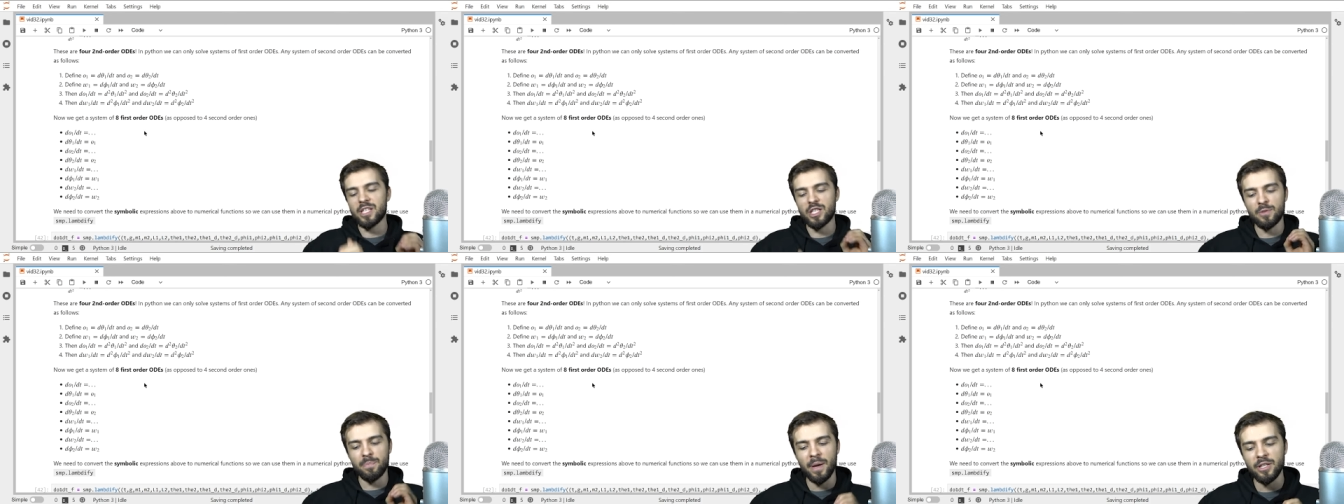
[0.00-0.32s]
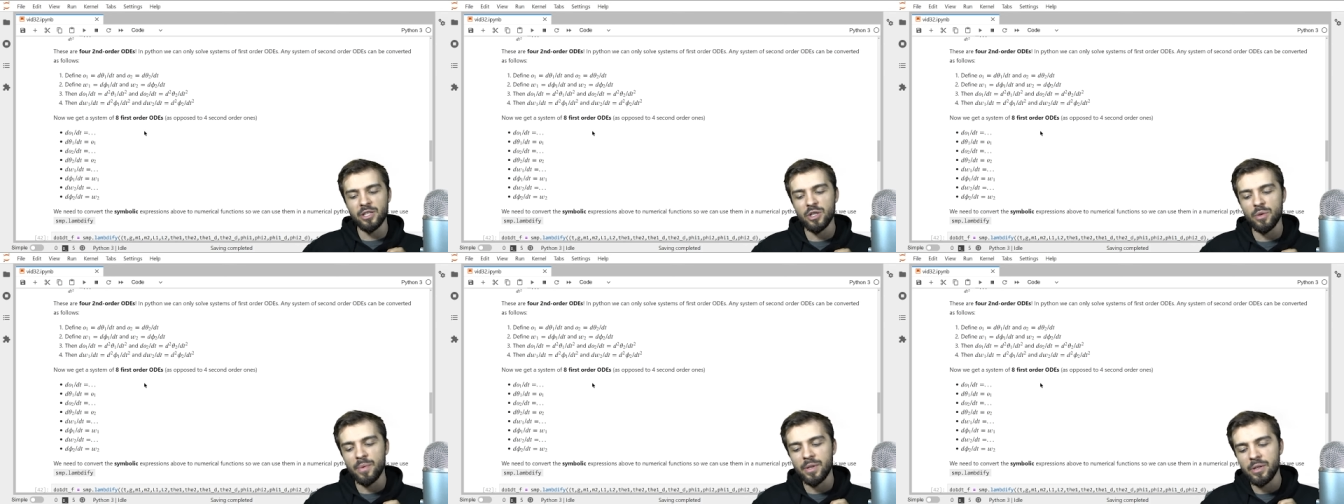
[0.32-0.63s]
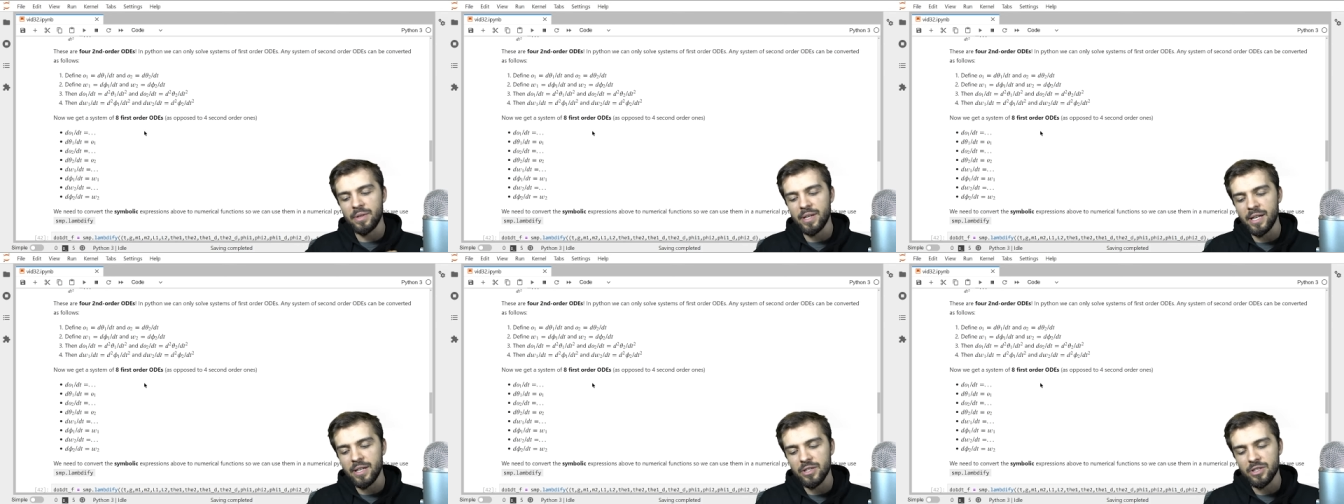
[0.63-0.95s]
especially when
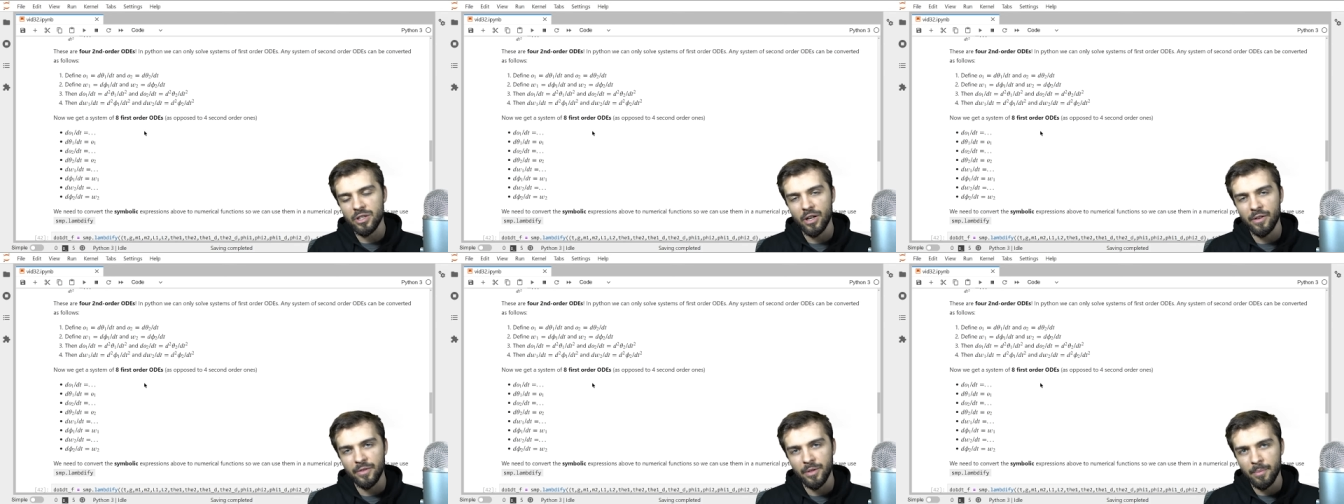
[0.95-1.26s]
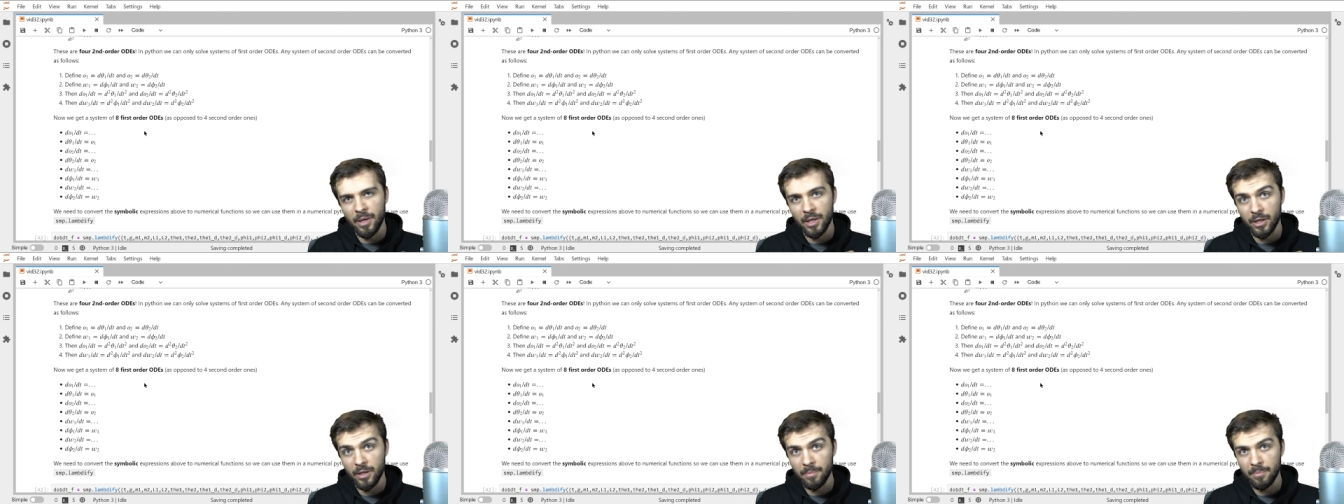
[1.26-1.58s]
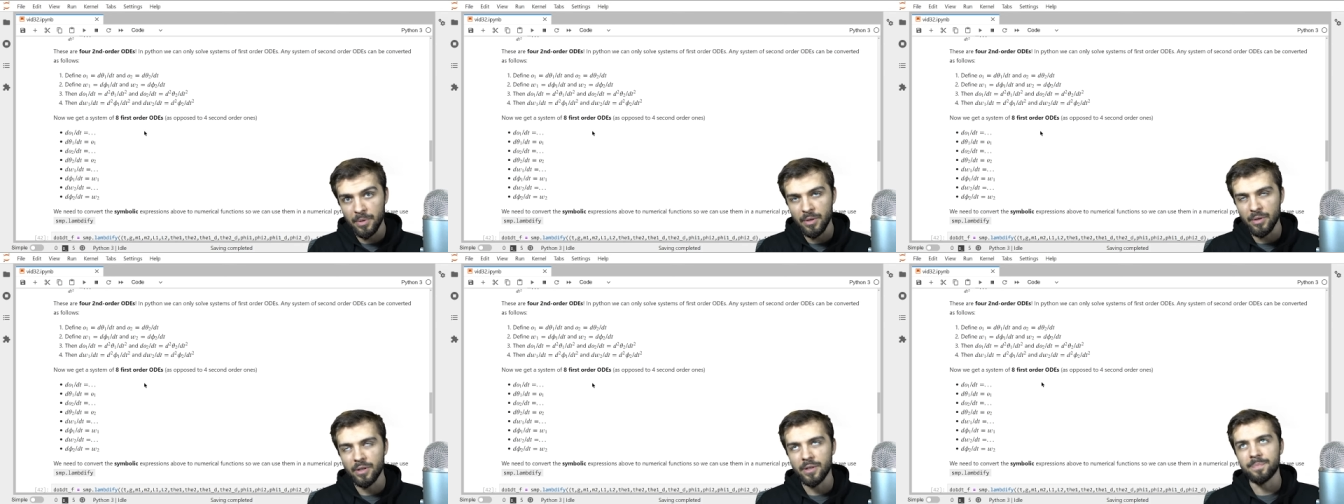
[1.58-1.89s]
you need to solve them on a
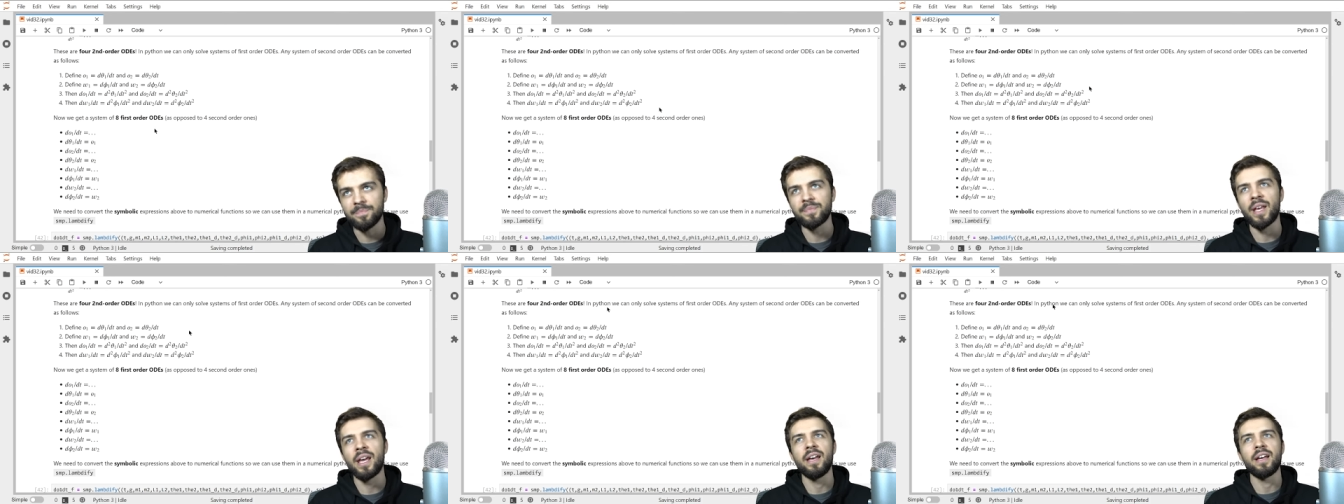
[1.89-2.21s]
computer.